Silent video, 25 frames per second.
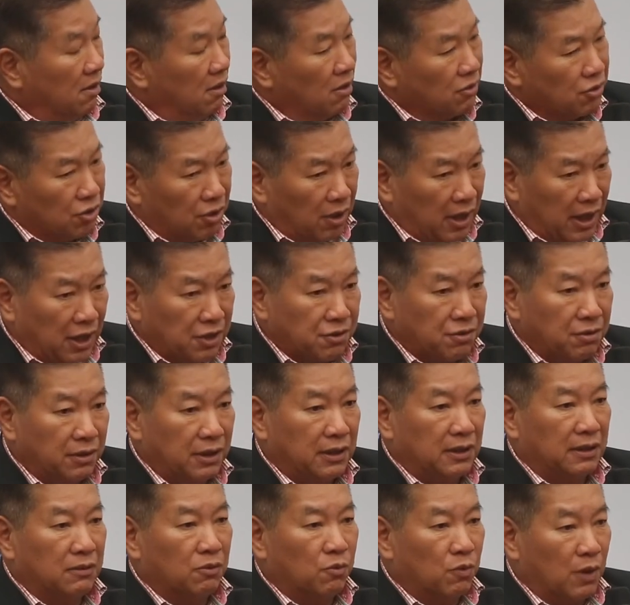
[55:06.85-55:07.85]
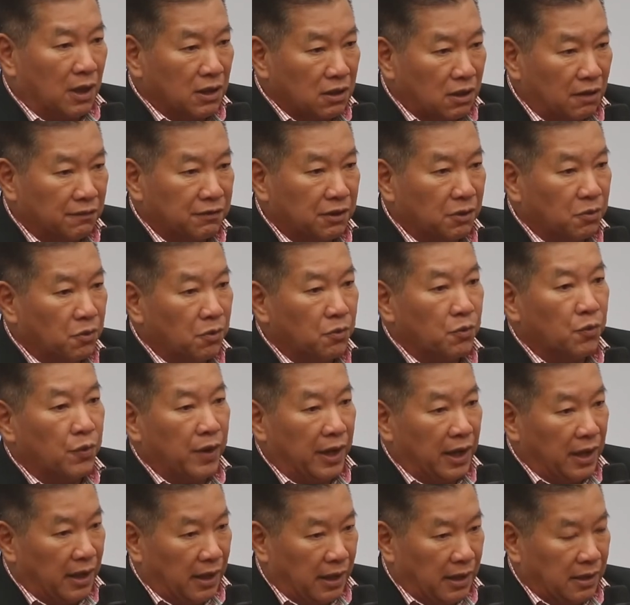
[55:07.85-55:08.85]
So actually, one of the good
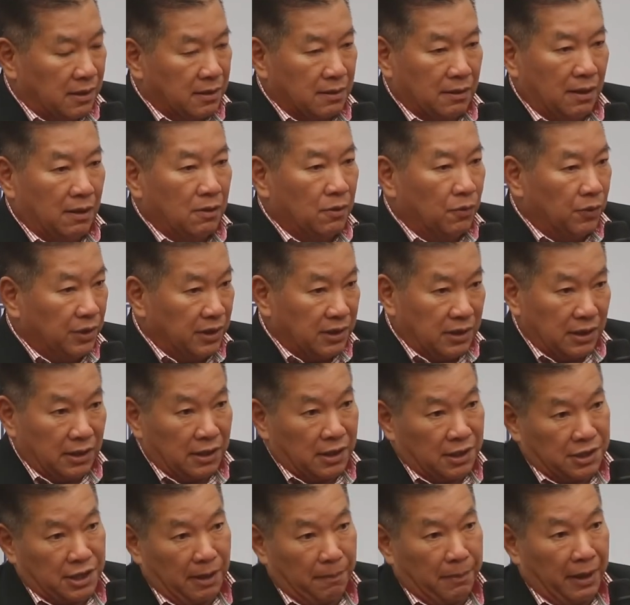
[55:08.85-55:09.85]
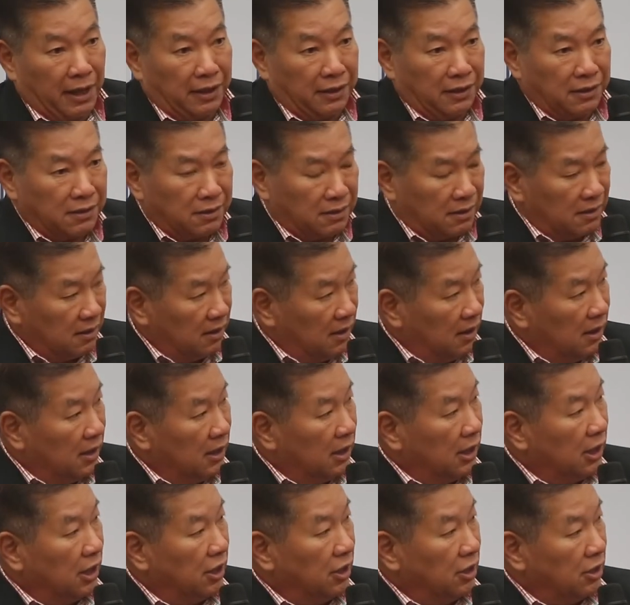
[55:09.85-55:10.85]
way is we see the Japanese,
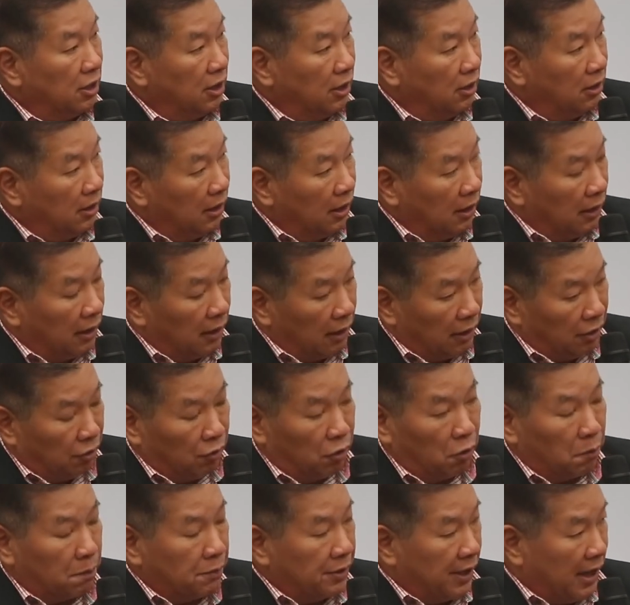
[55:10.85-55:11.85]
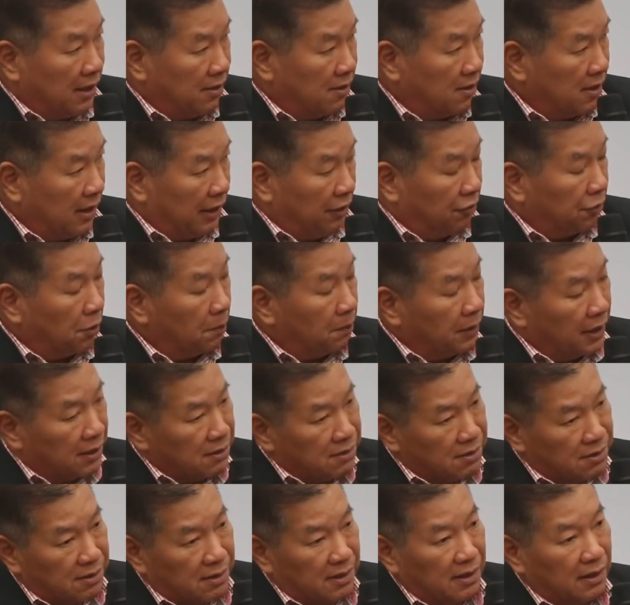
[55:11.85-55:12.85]
you see the
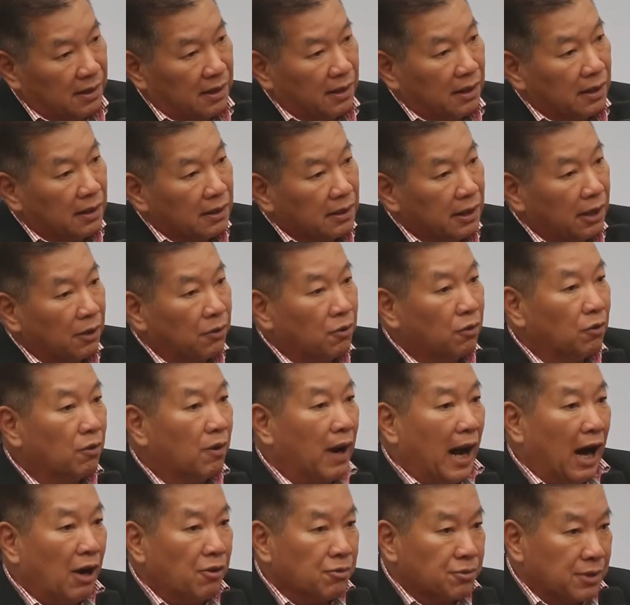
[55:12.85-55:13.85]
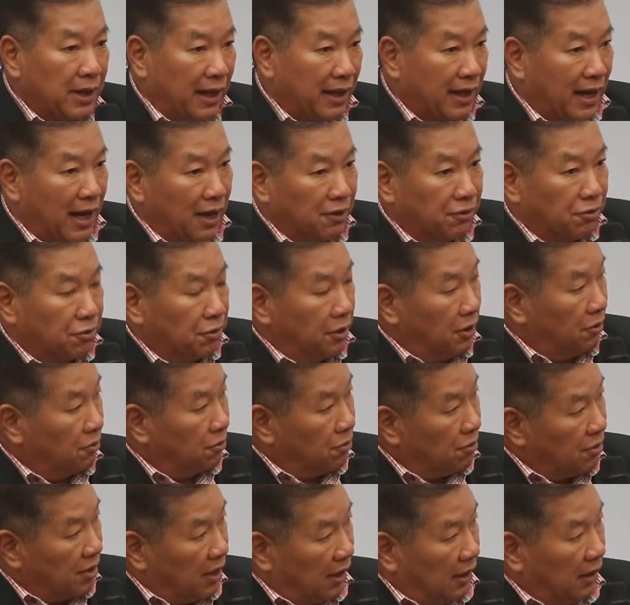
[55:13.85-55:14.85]
Europeans, they go outside country to
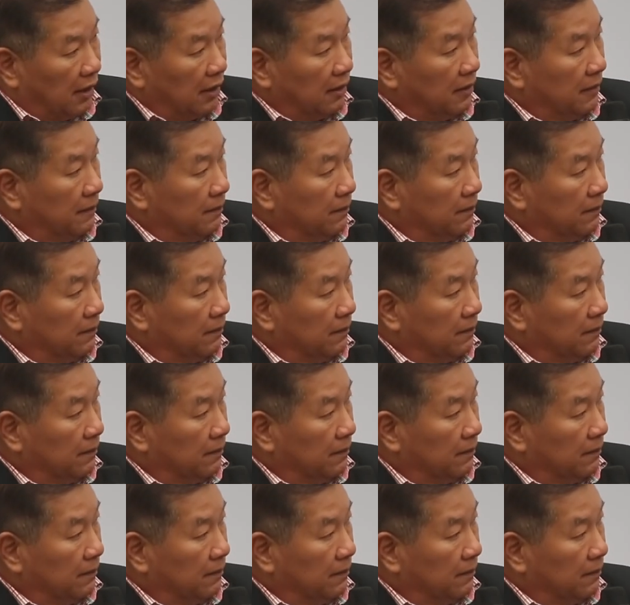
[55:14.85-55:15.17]
stay.